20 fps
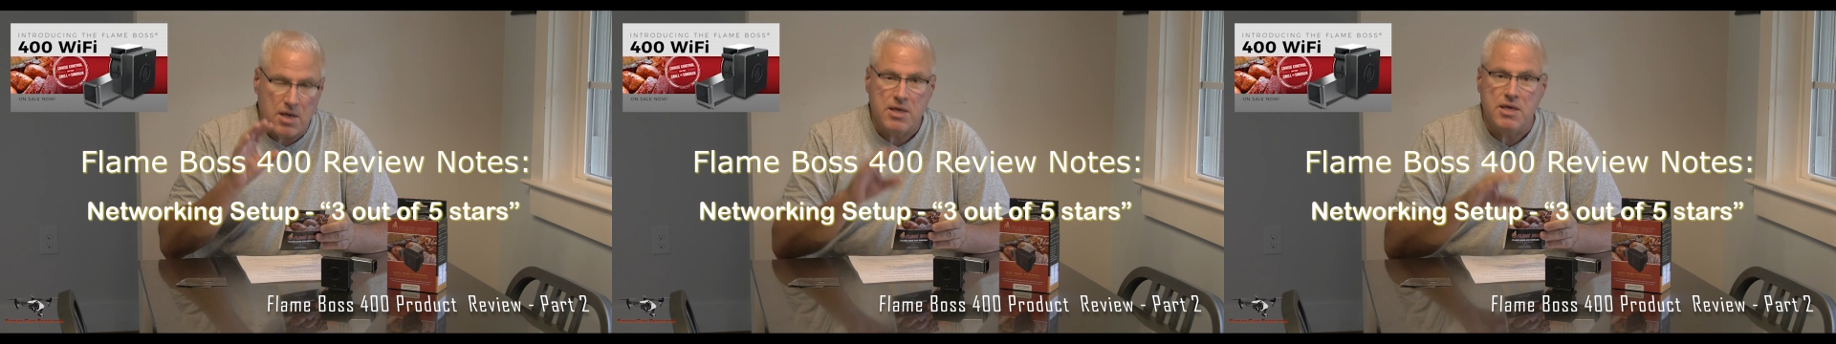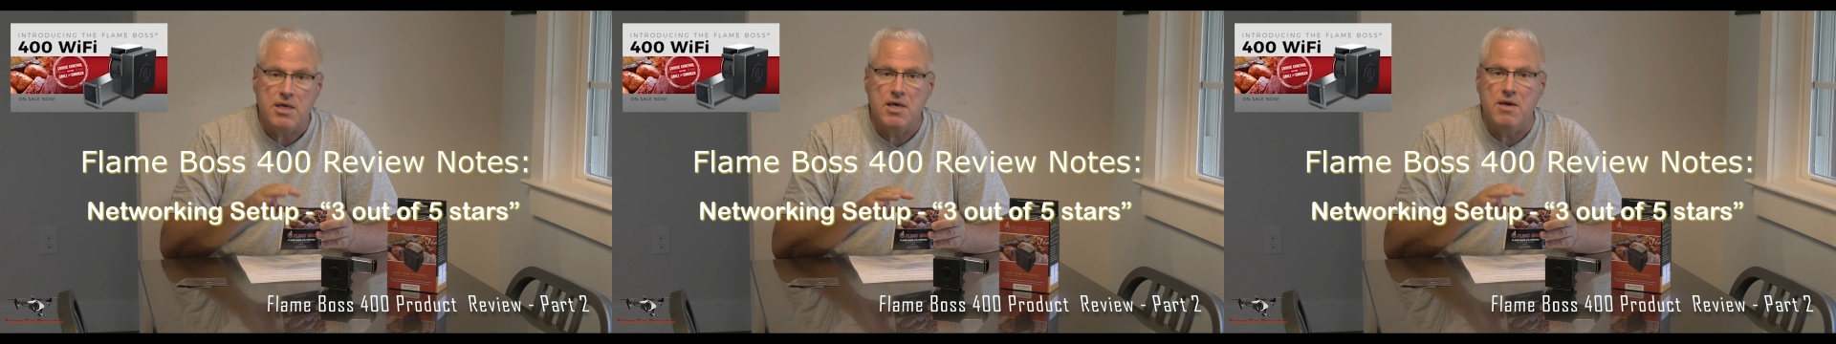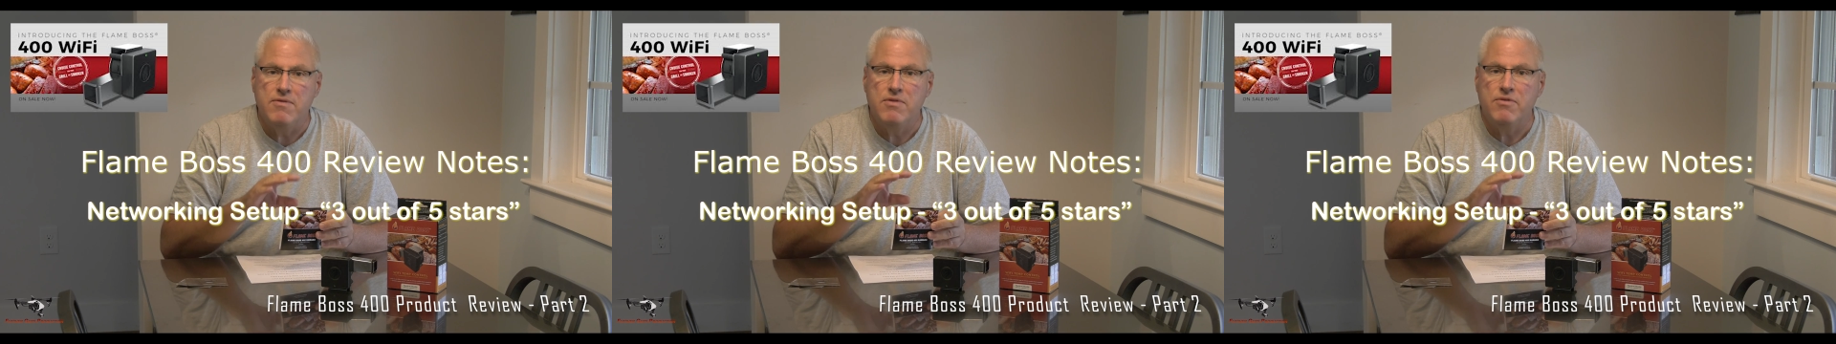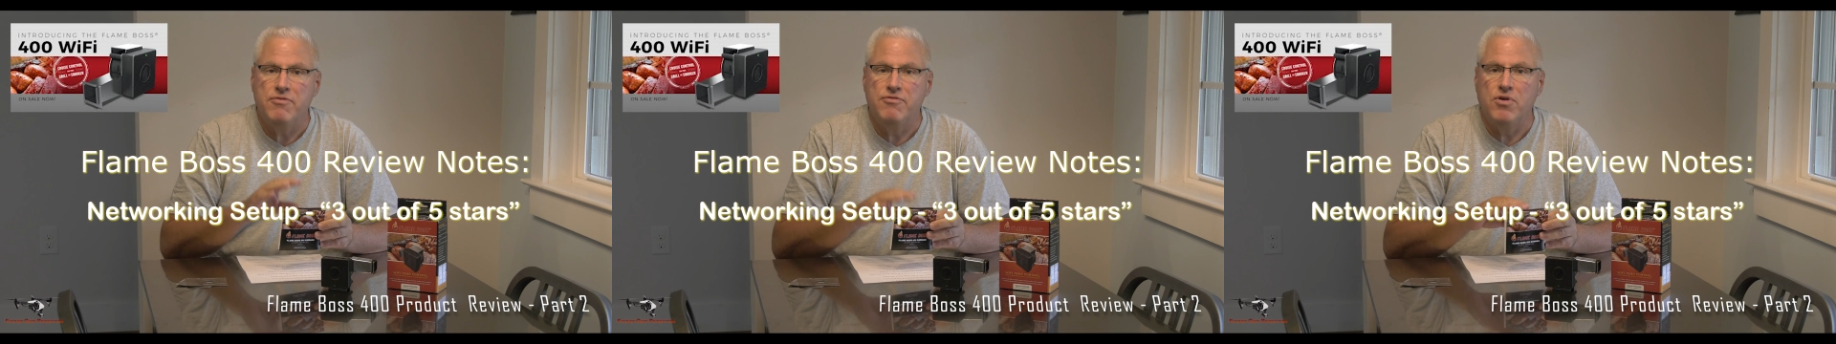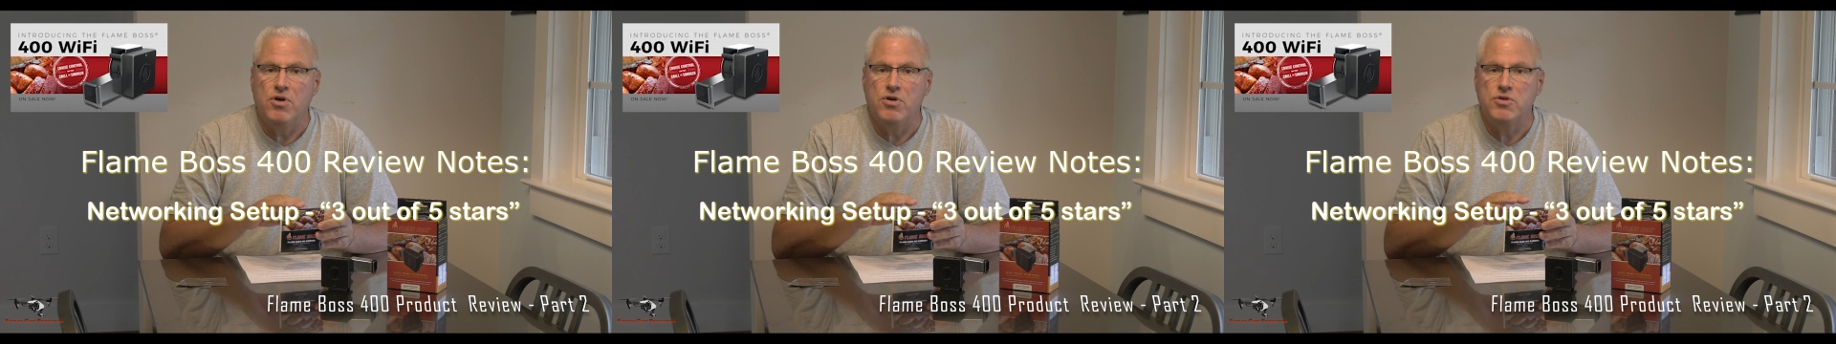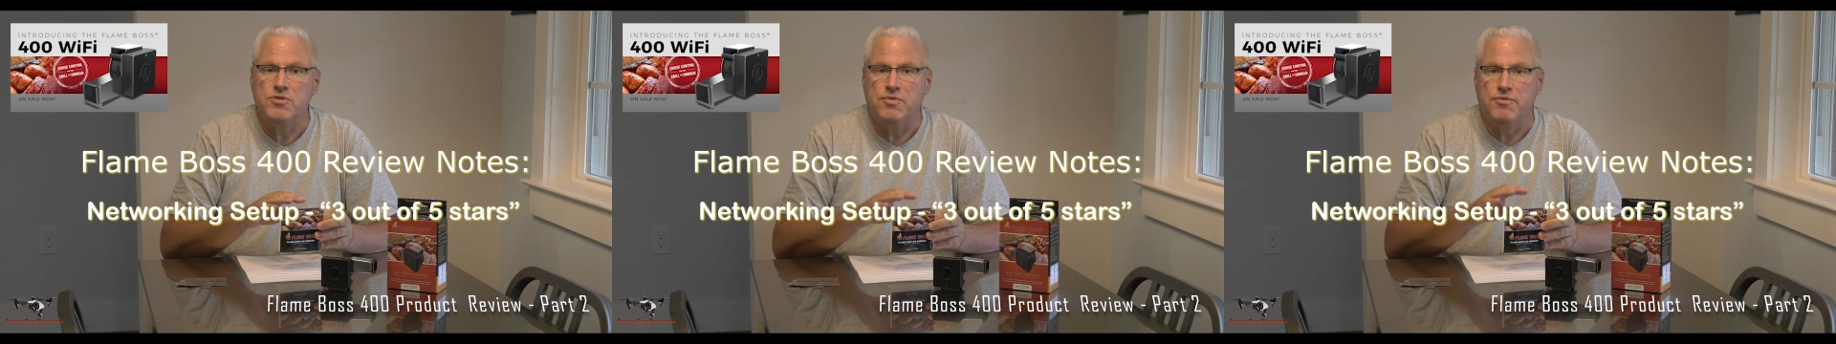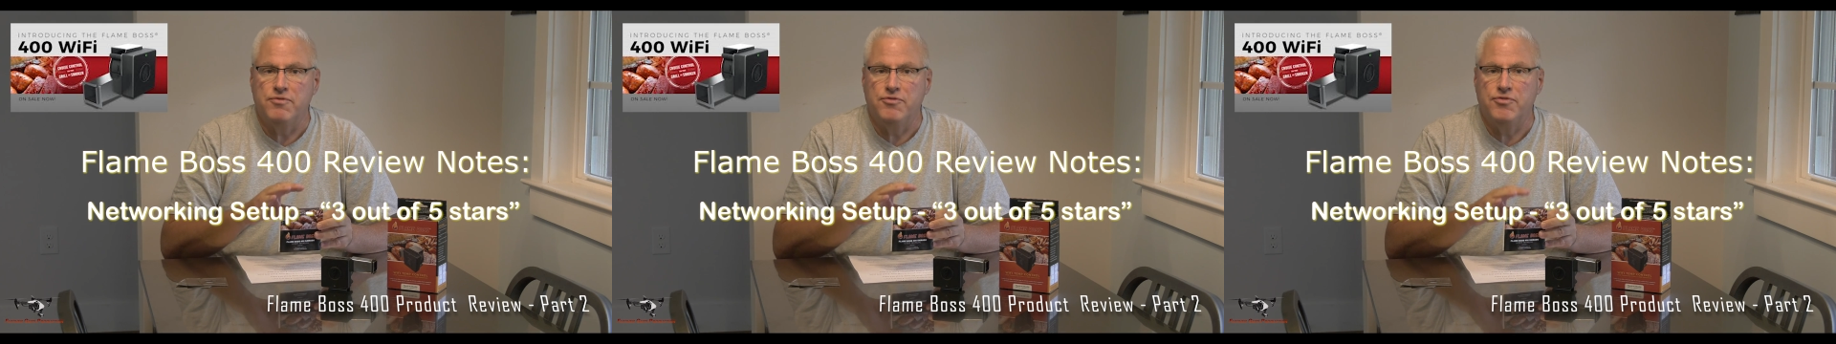give the
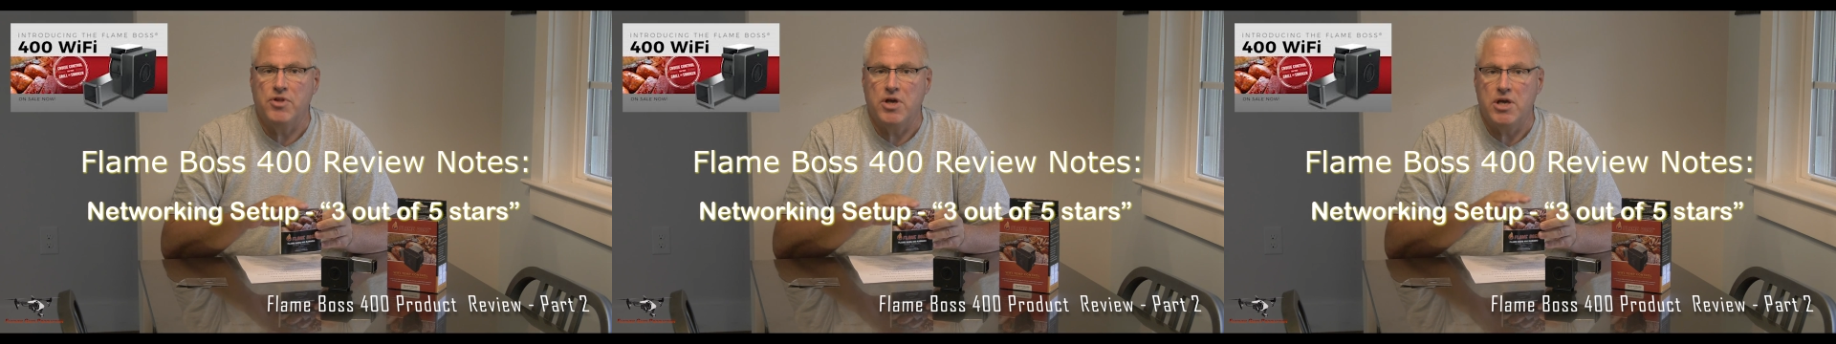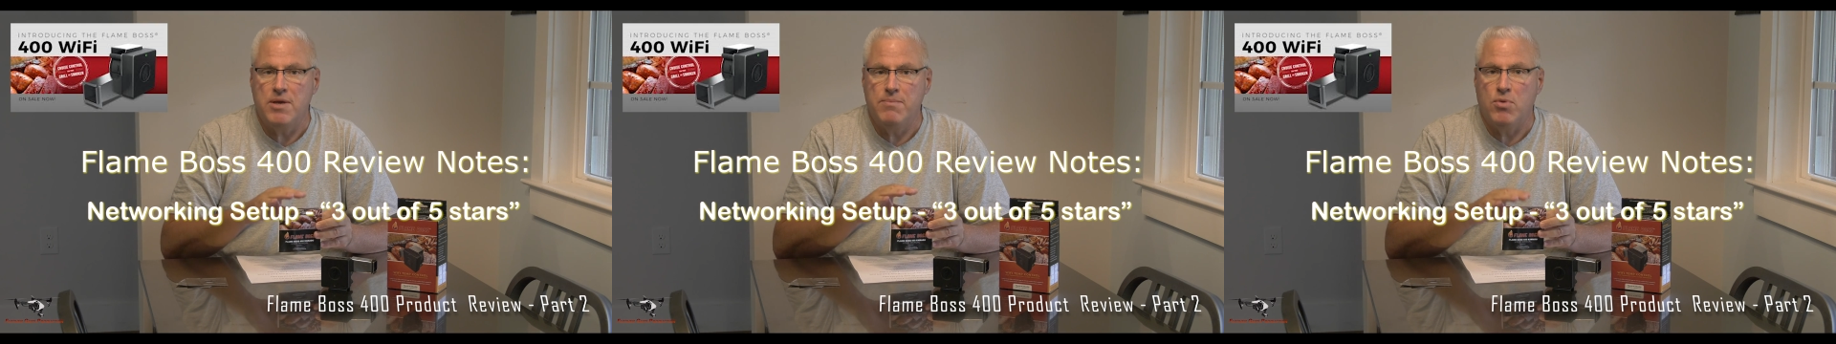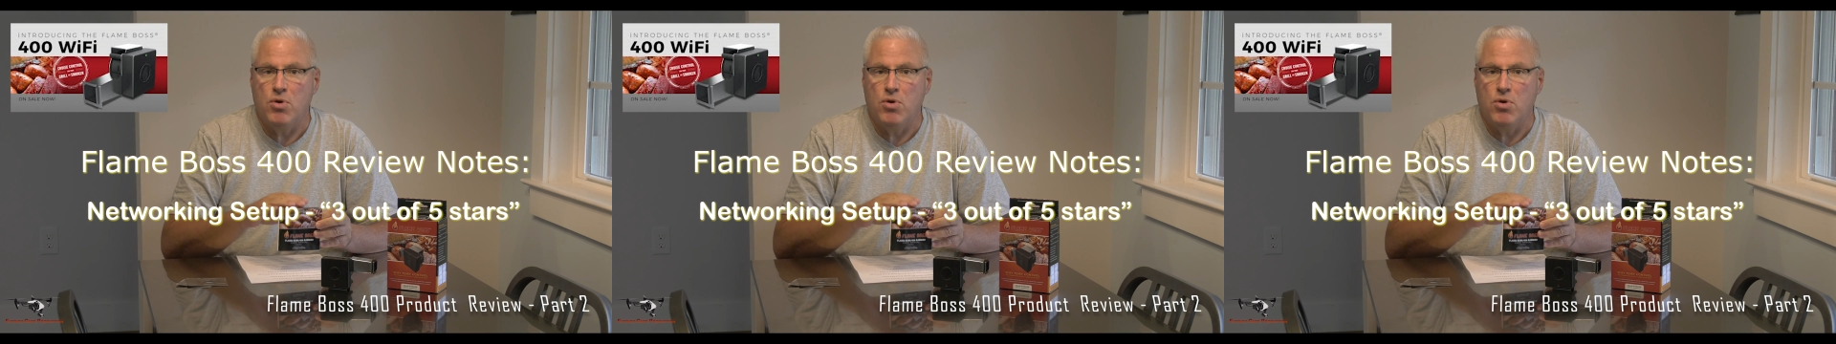folks from Flame